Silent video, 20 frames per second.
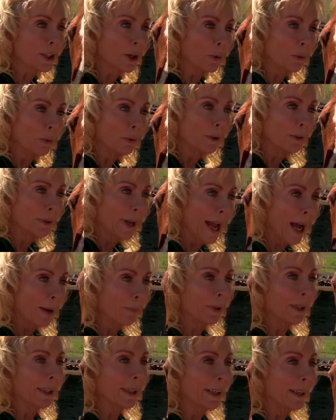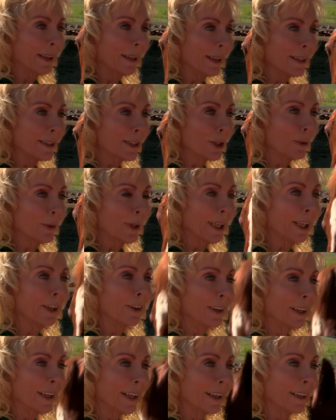so happily and so
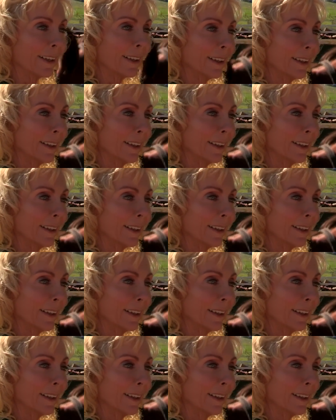eagerly.